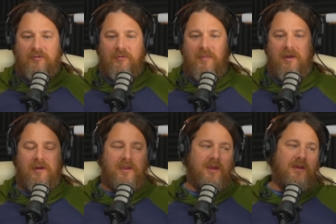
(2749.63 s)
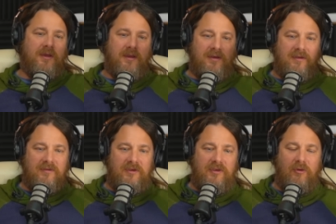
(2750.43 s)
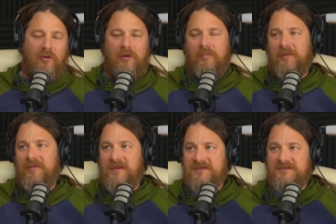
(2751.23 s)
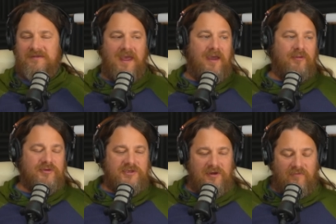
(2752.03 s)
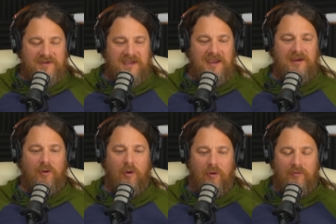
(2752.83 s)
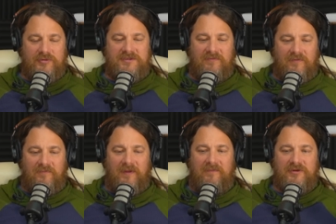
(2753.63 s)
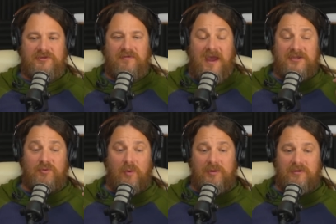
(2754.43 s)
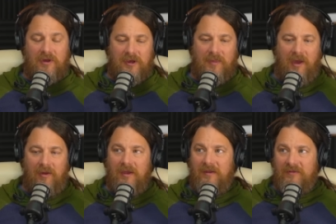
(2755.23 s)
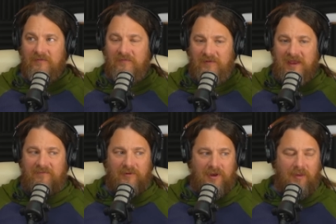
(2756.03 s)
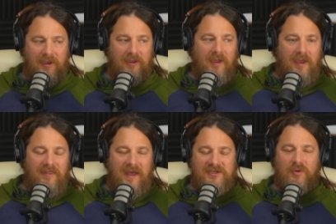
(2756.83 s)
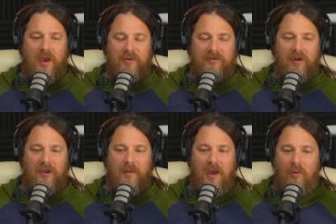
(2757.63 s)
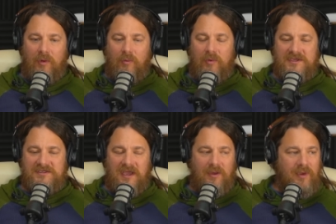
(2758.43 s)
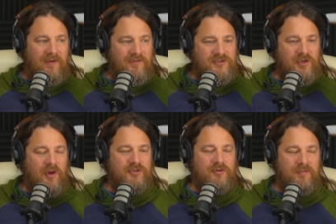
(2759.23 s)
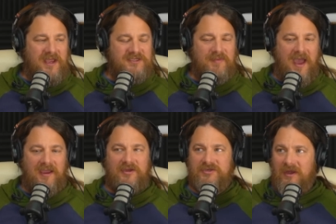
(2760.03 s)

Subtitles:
America and Europe and this and that, there's going to retain all those different flavors. So that's where we talk about the flavor coming. That's why we talk about when we say we have the sauce your base package,